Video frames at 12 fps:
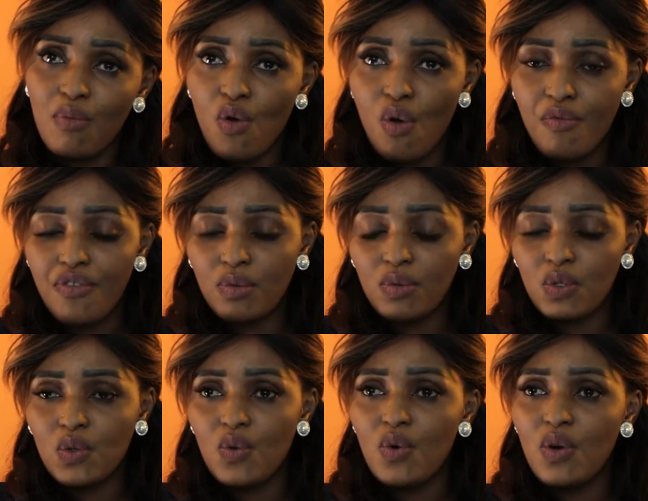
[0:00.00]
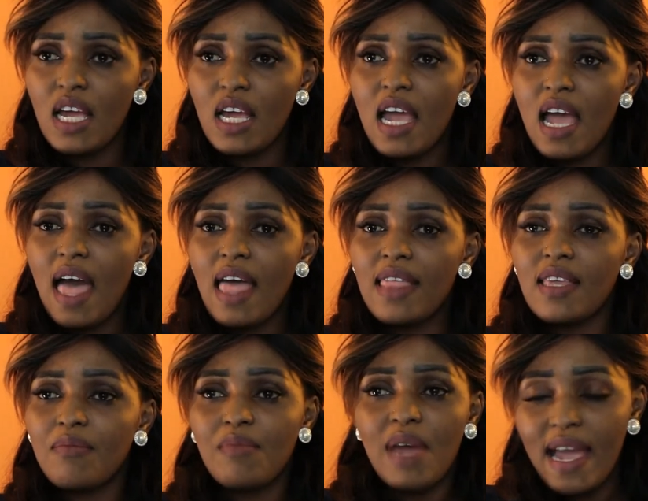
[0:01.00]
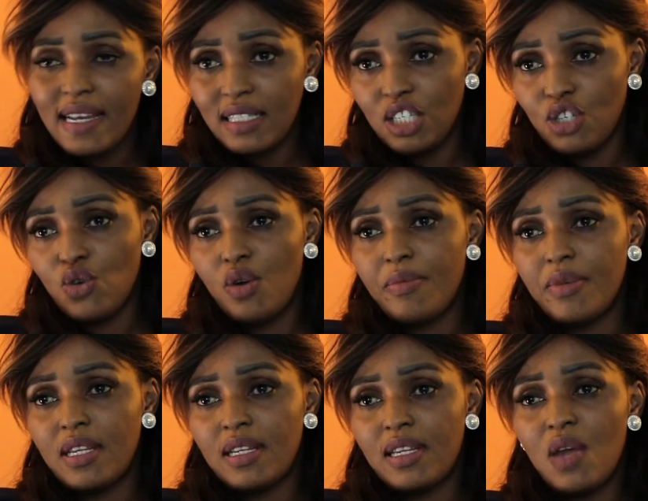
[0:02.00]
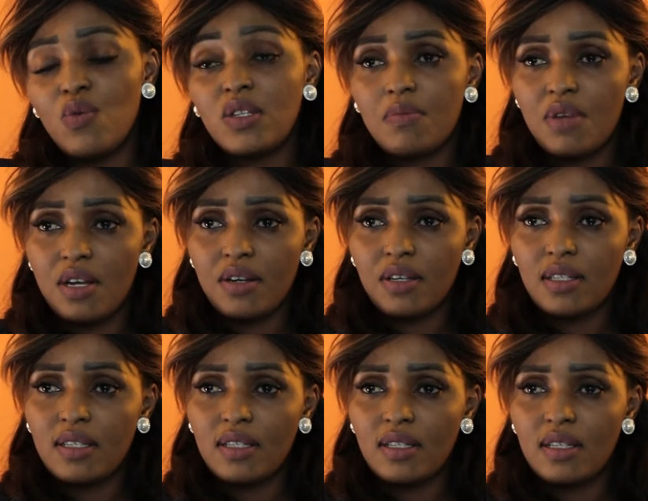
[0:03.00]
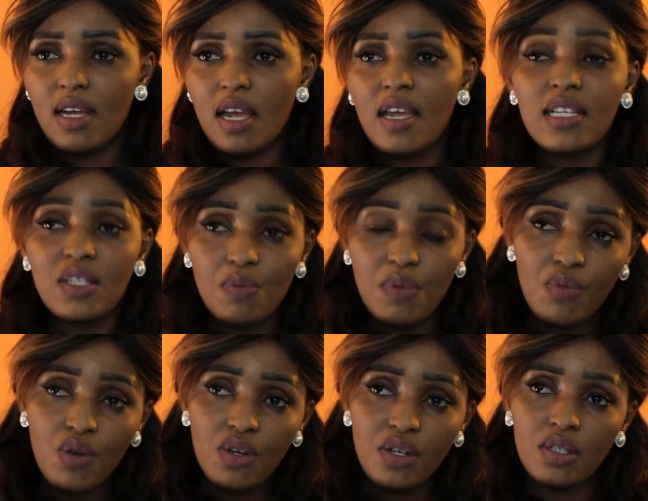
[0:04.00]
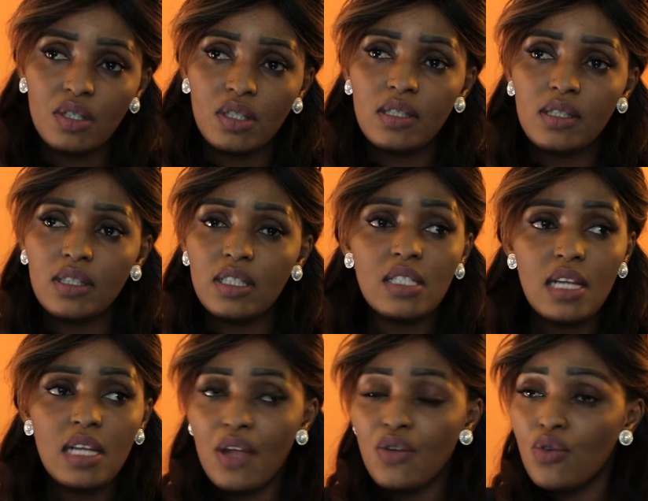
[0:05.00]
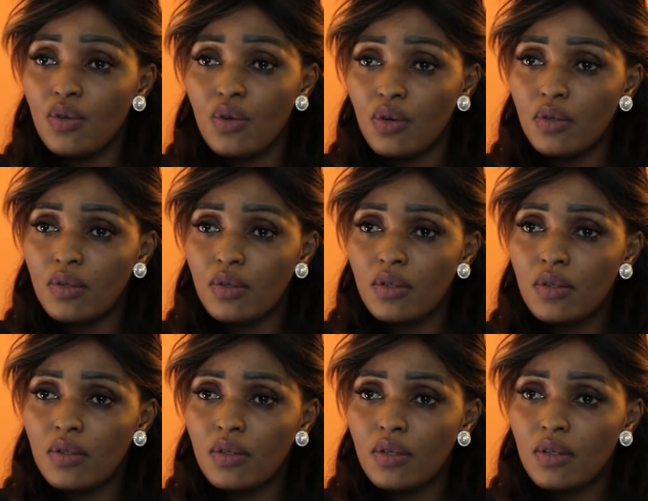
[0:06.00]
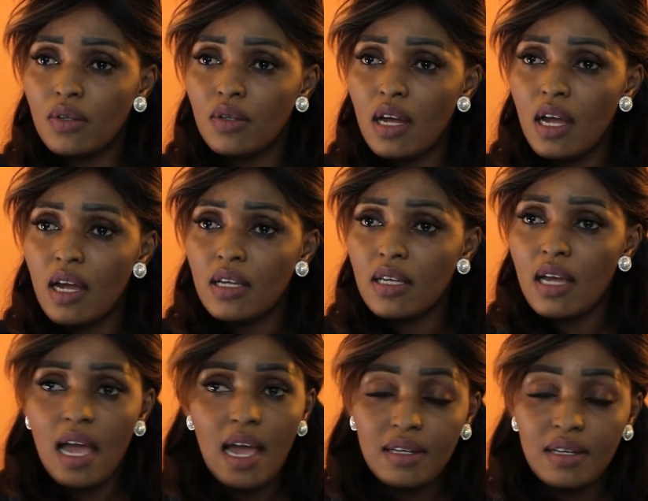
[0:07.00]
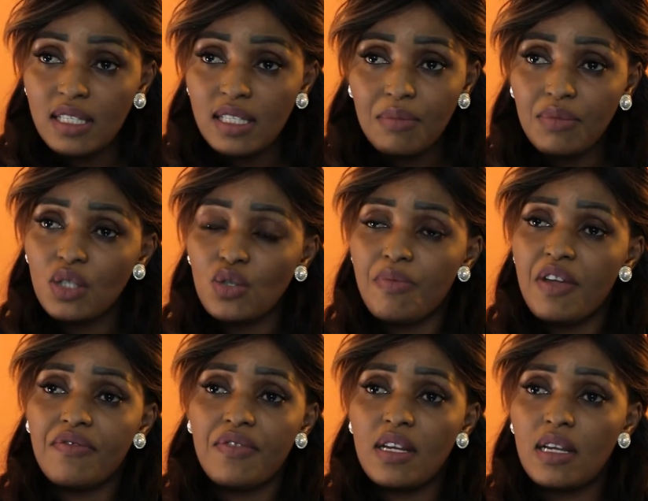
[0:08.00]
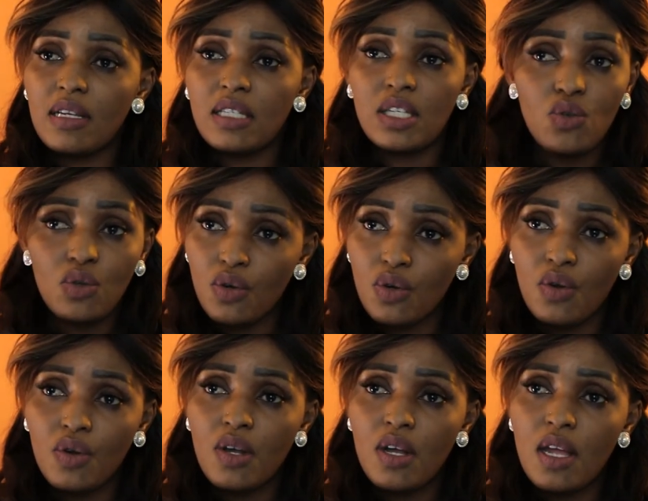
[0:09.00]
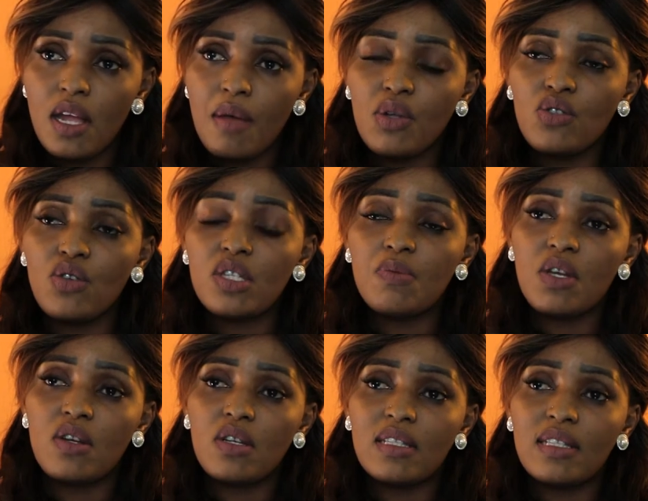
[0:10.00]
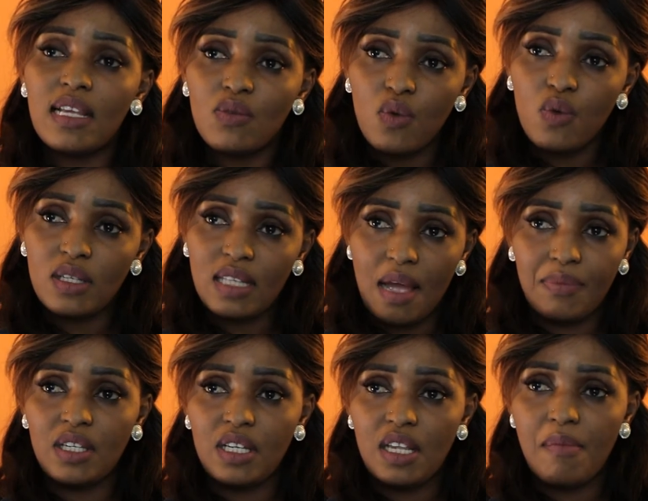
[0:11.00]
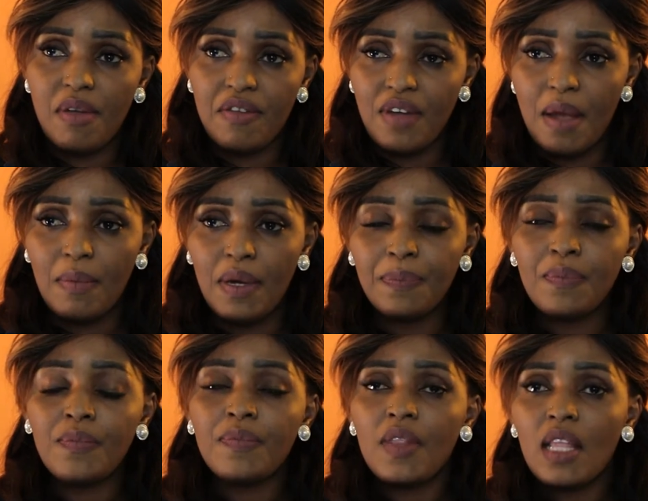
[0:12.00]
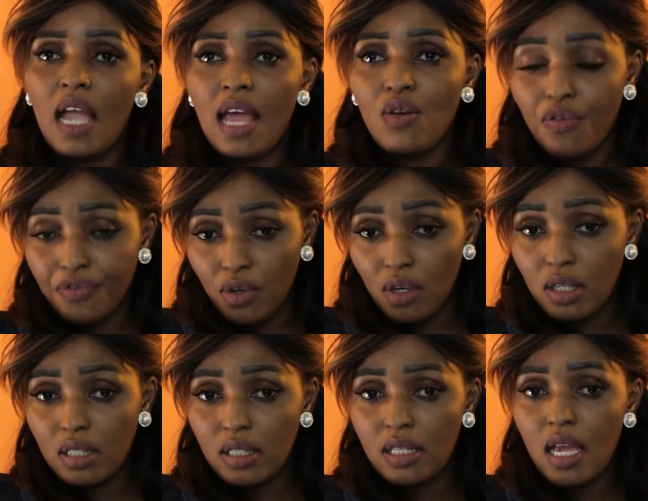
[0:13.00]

home from school and then my auntie told me that I was married, I asked my mother. She said, I don't know. And the same thing to my father, they don't know. But just because that was happening in my family. And of course,